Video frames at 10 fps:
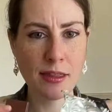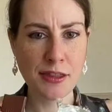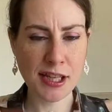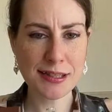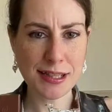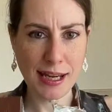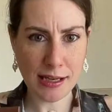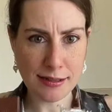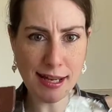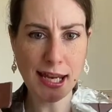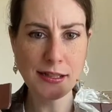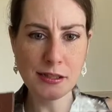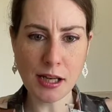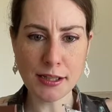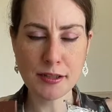This is a
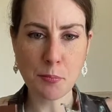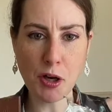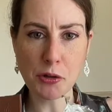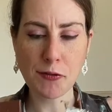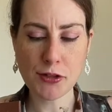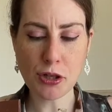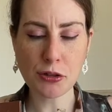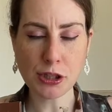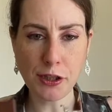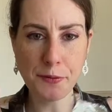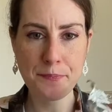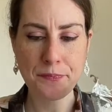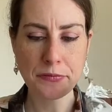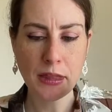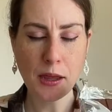nice bar of chocolate,
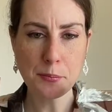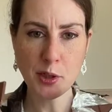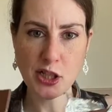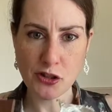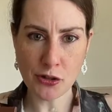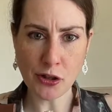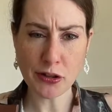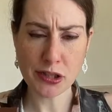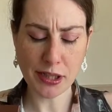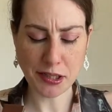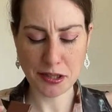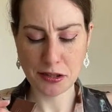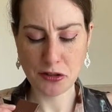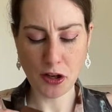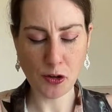but it's not as nice
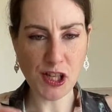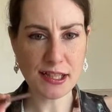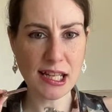as Tony's.